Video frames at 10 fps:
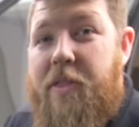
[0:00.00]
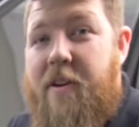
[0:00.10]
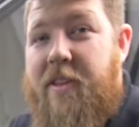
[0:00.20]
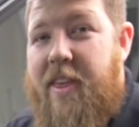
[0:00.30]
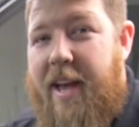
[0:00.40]
With
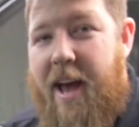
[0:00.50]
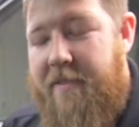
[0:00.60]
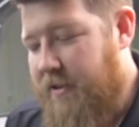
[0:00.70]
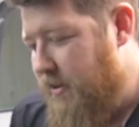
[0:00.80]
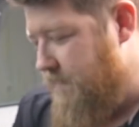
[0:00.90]
everything out
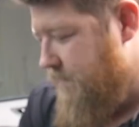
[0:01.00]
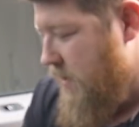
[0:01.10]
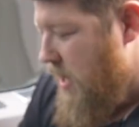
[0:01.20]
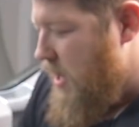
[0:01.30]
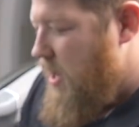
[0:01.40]
of here,
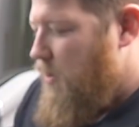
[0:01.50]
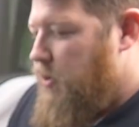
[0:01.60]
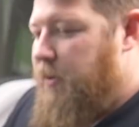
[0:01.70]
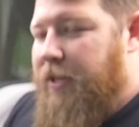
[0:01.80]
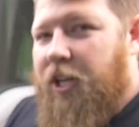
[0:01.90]
we're
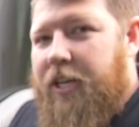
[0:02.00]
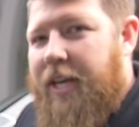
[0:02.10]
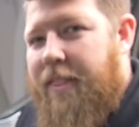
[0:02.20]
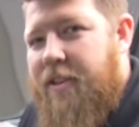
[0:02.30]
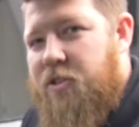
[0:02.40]
going to be looking
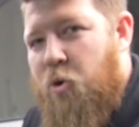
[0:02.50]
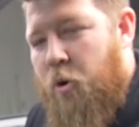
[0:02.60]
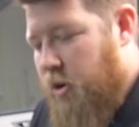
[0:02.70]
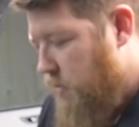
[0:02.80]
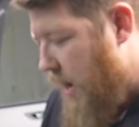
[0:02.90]
in this
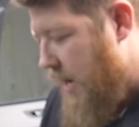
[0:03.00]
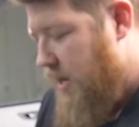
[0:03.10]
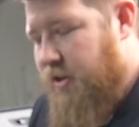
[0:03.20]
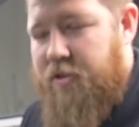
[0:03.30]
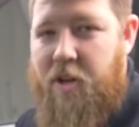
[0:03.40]
corner right
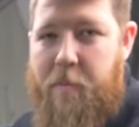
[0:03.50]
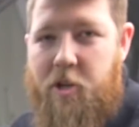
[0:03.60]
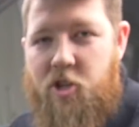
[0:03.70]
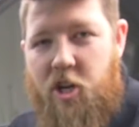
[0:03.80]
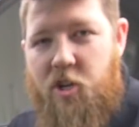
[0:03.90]
here. So I'm going to
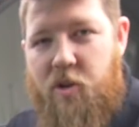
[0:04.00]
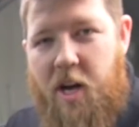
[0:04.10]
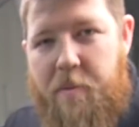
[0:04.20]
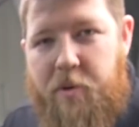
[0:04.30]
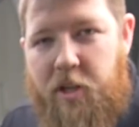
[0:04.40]
show you an
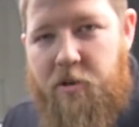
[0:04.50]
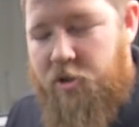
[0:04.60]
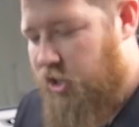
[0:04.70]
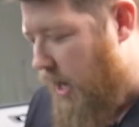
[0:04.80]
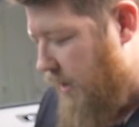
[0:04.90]
up close
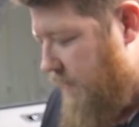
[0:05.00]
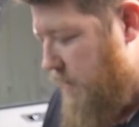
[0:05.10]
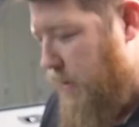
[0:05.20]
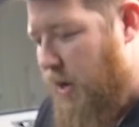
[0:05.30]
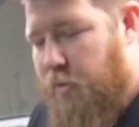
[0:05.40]
shot of
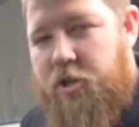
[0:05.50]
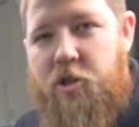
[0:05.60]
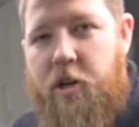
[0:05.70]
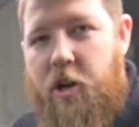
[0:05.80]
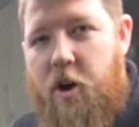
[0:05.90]
it, but I want
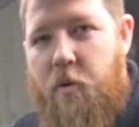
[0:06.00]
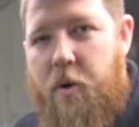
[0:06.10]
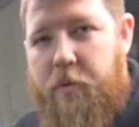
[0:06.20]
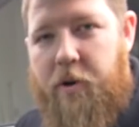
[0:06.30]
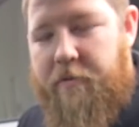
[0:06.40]
you to know where
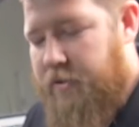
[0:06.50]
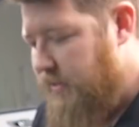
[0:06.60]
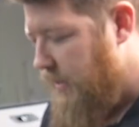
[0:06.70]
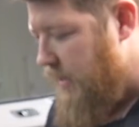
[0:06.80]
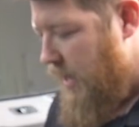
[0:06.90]
we're
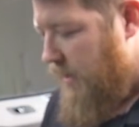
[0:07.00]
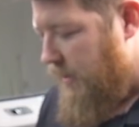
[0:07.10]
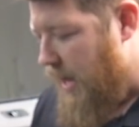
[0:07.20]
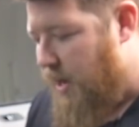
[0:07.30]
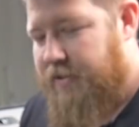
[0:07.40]
referencing
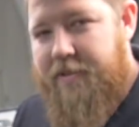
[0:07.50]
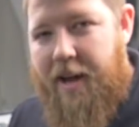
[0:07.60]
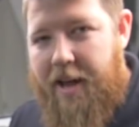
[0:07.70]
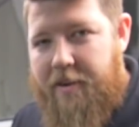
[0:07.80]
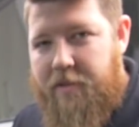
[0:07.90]
the
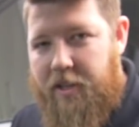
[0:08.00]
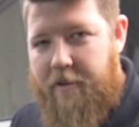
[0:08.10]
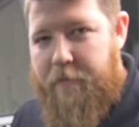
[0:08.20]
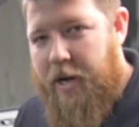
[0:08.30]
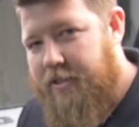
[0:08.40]
outside of the
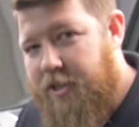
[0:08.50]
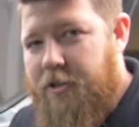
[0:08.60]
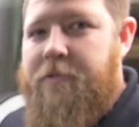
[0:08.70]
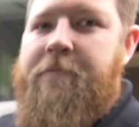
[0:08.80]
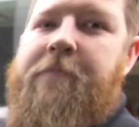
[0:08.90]
glove box here.